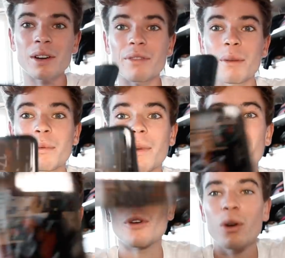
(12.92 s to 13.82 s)
How if I put my
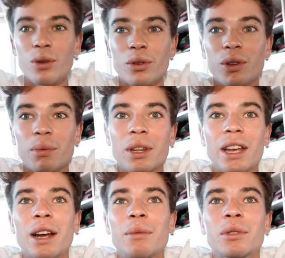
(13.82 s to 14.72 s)
phone on top of the
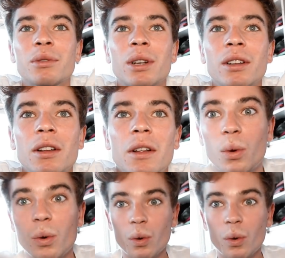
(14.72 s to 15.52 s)
camera as well?